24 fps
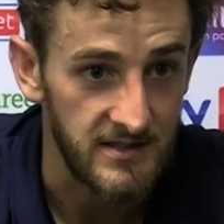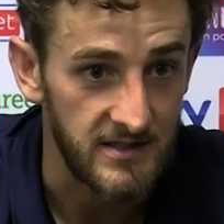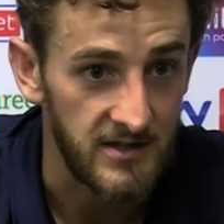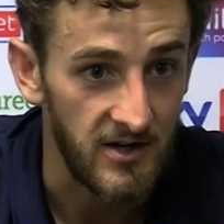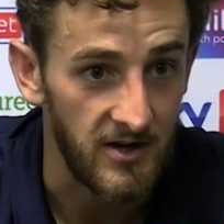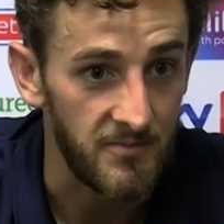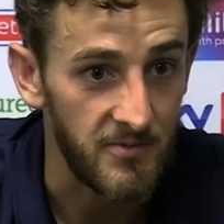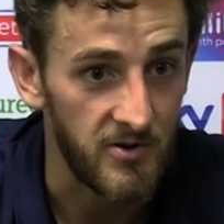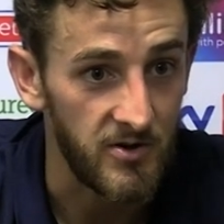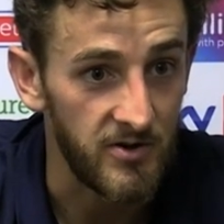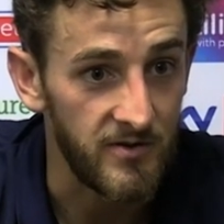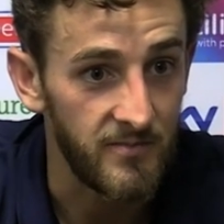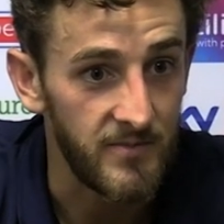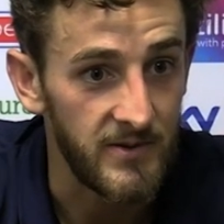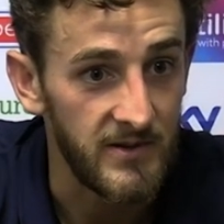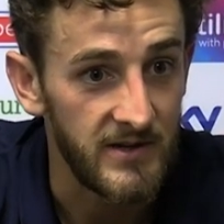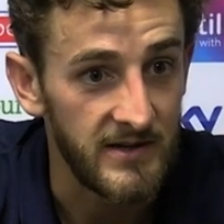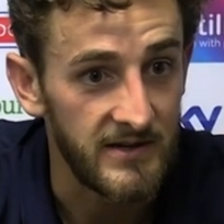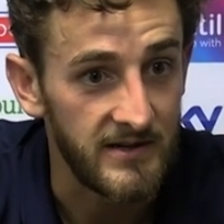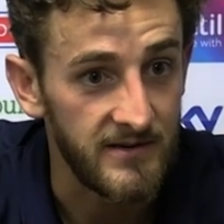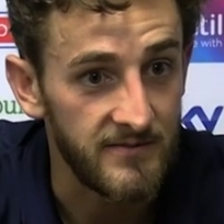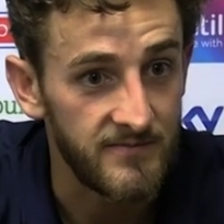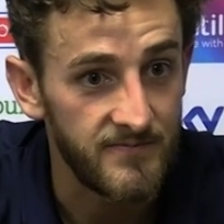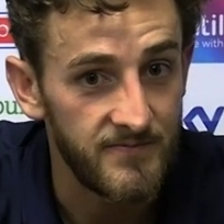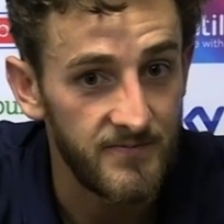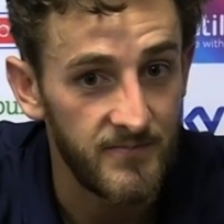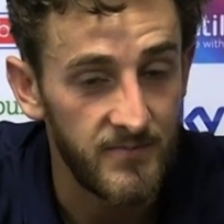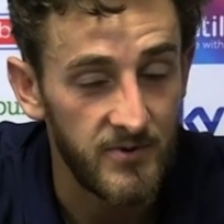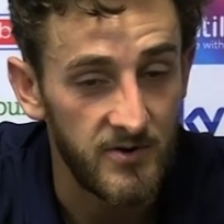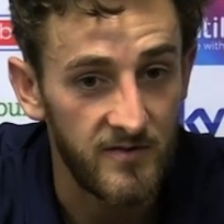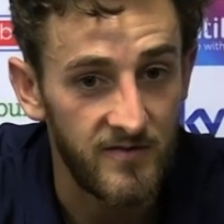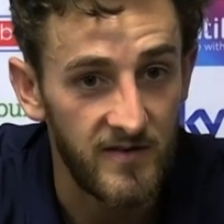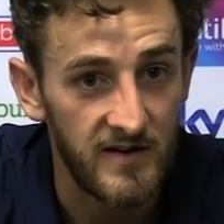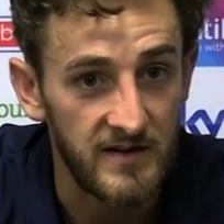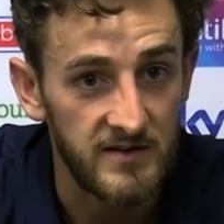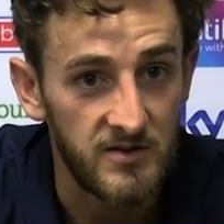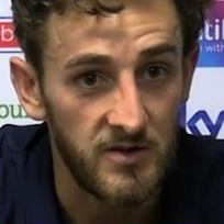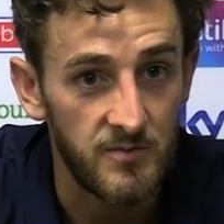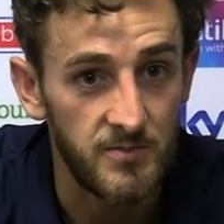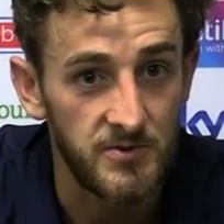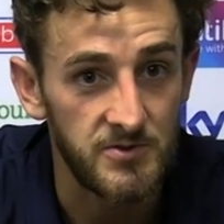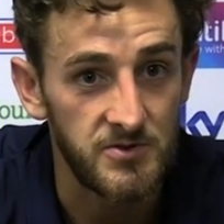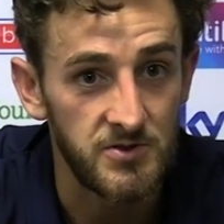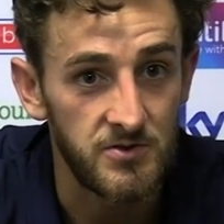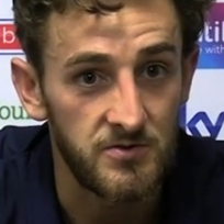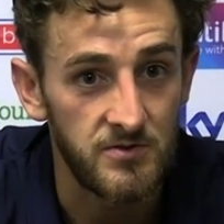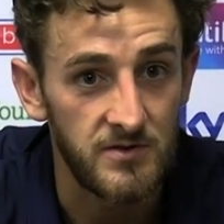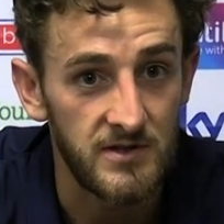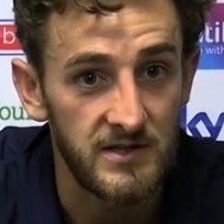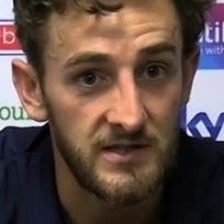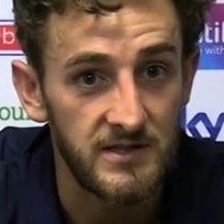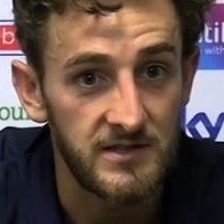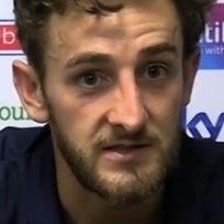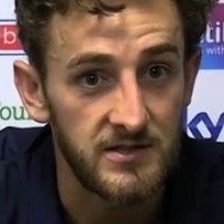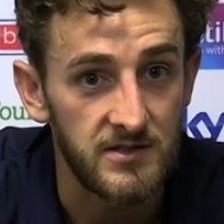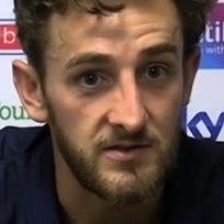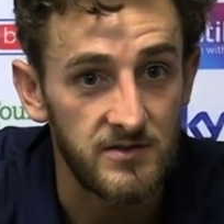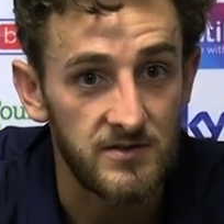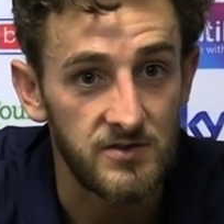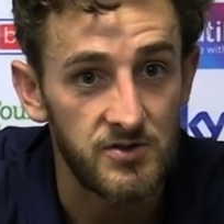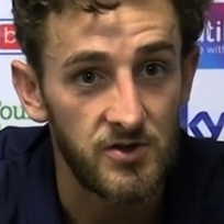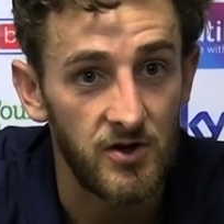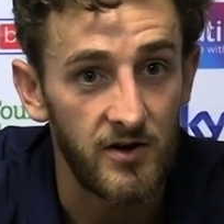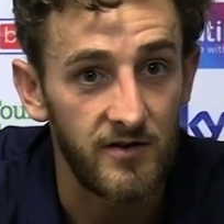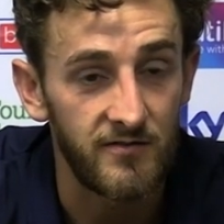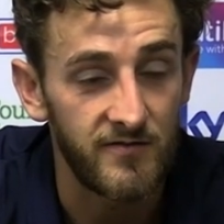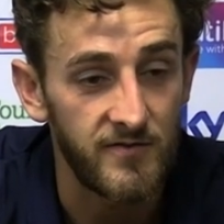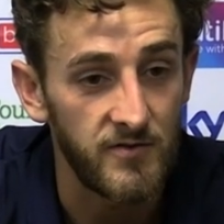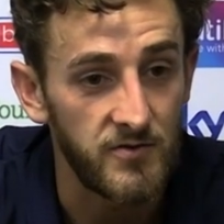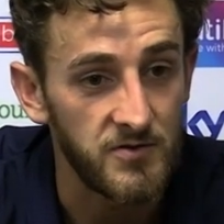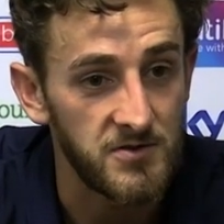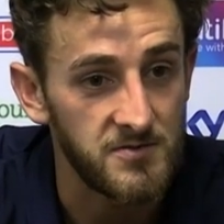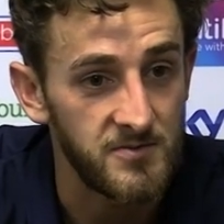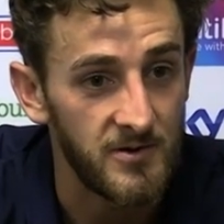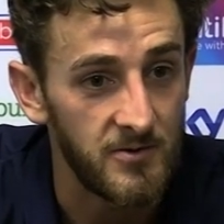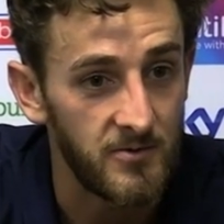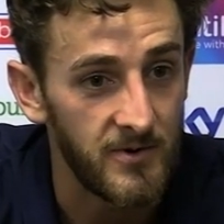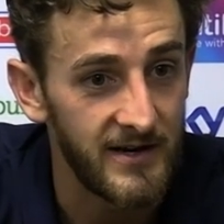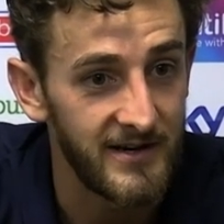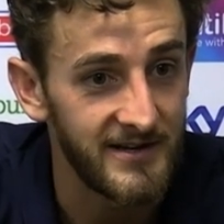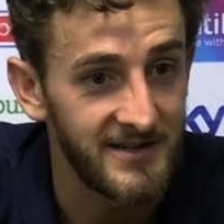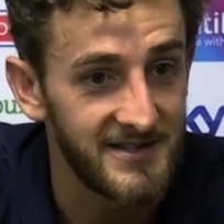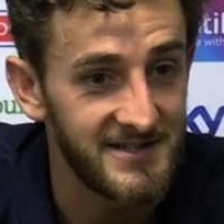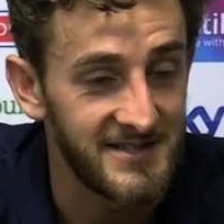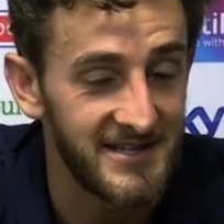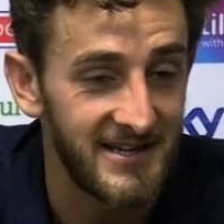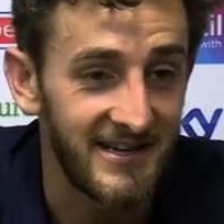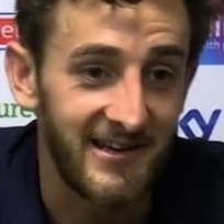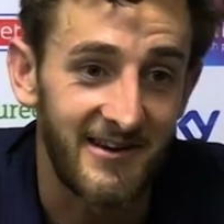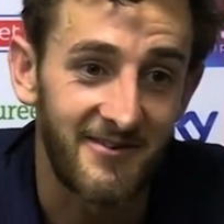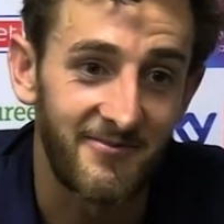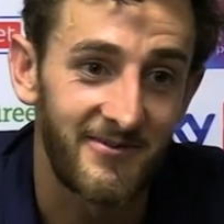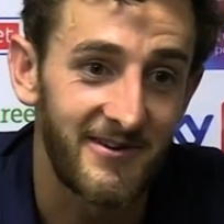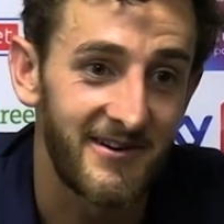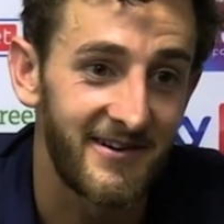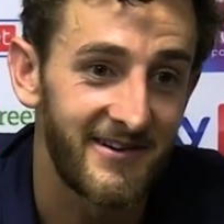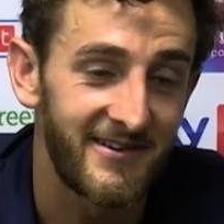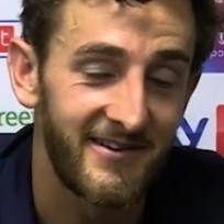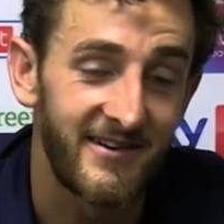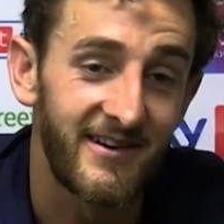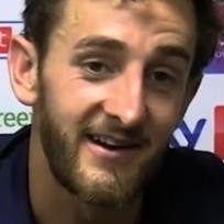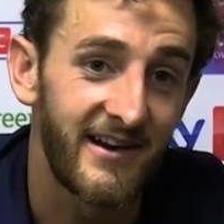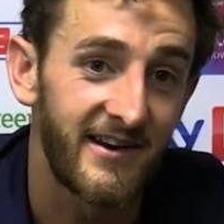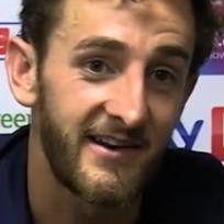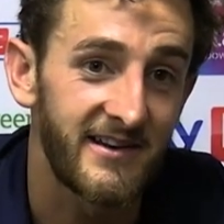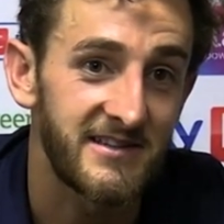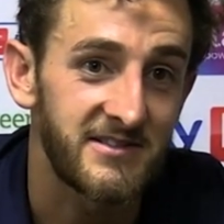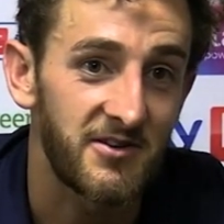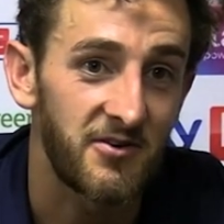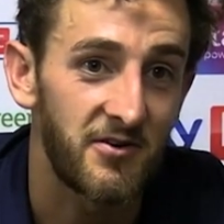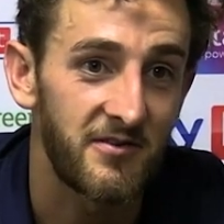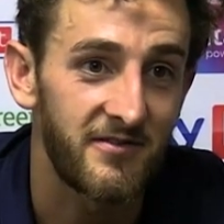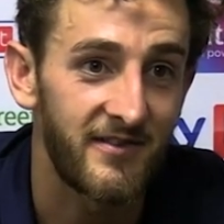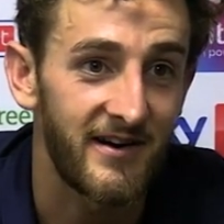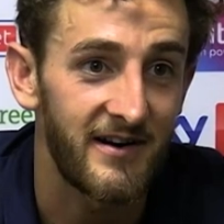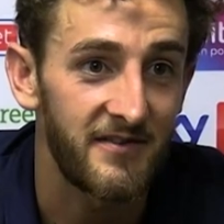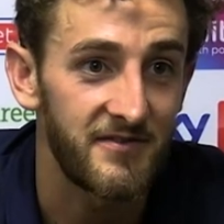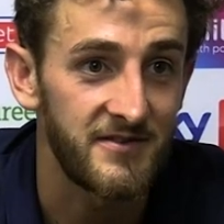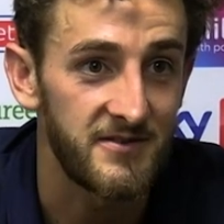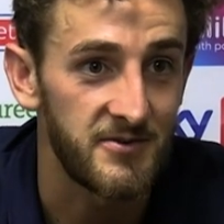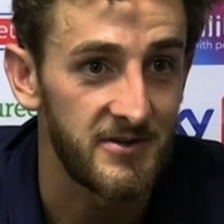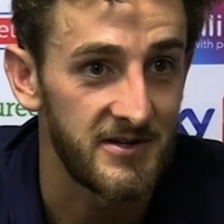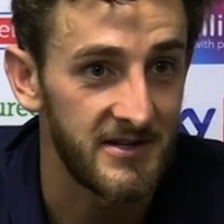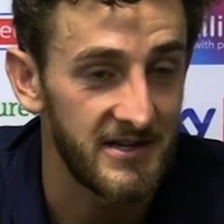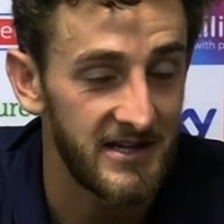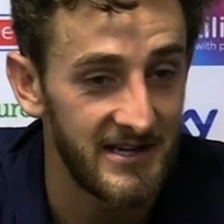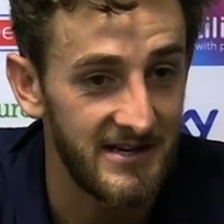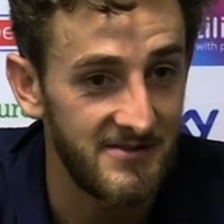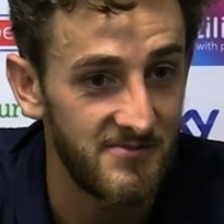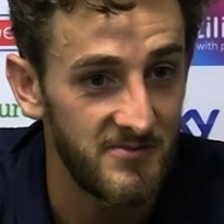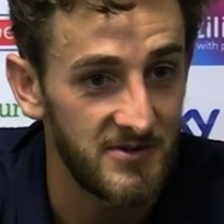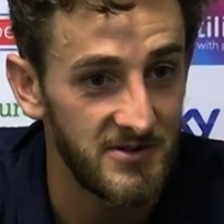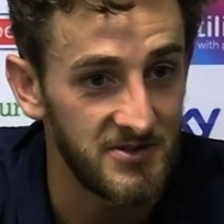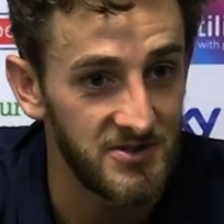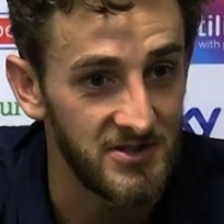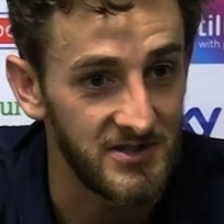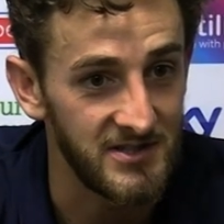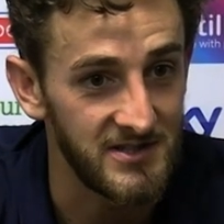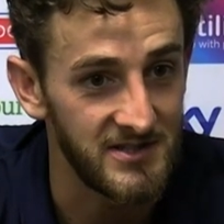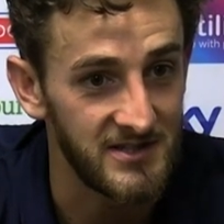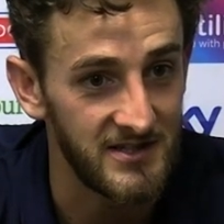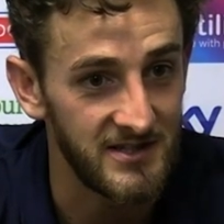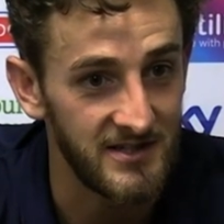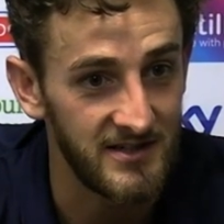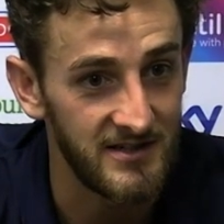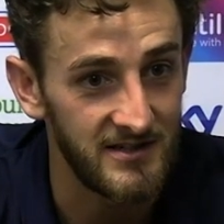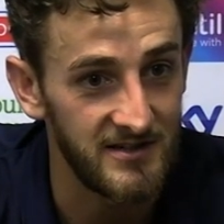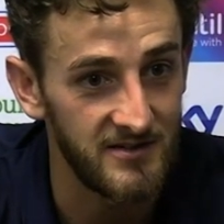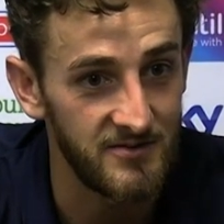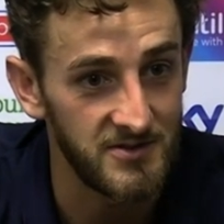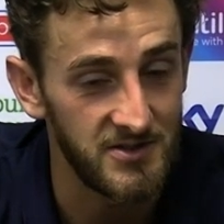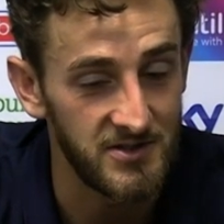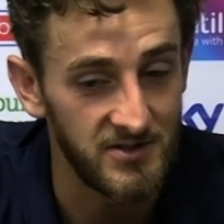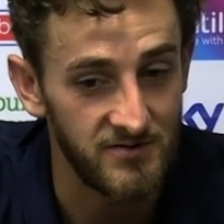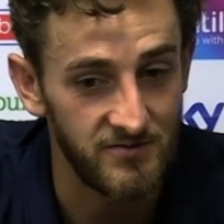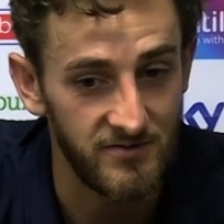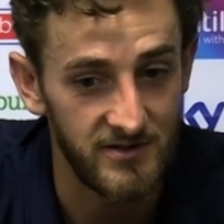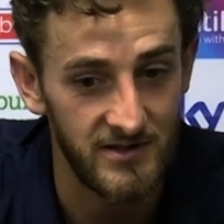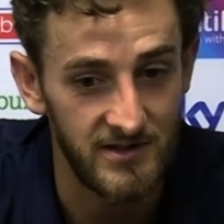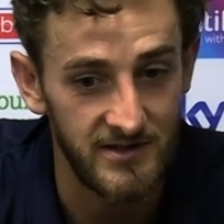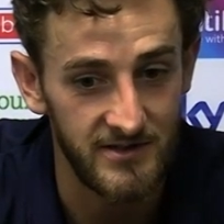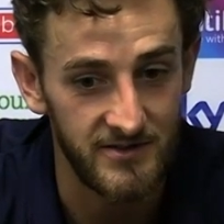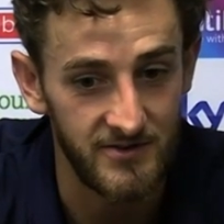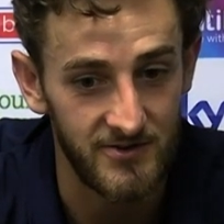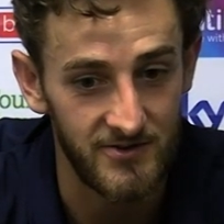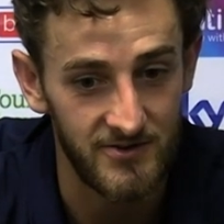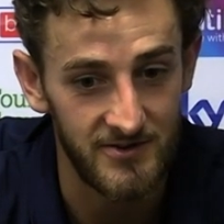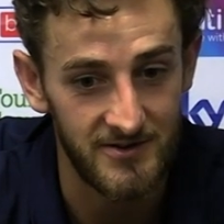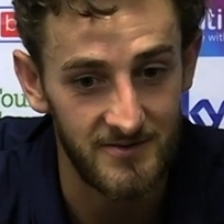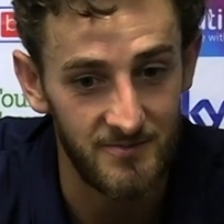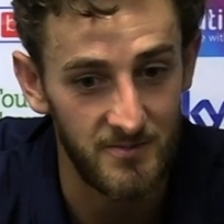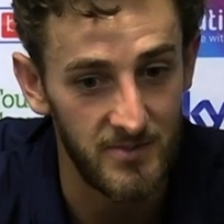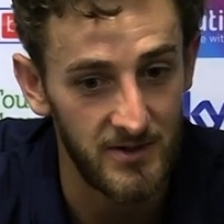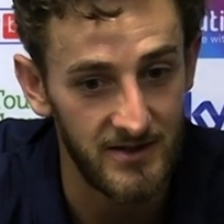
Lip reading: cup could have been a perfect opportunity to try and force my way in the team, and it's over after one game, which is really annoying.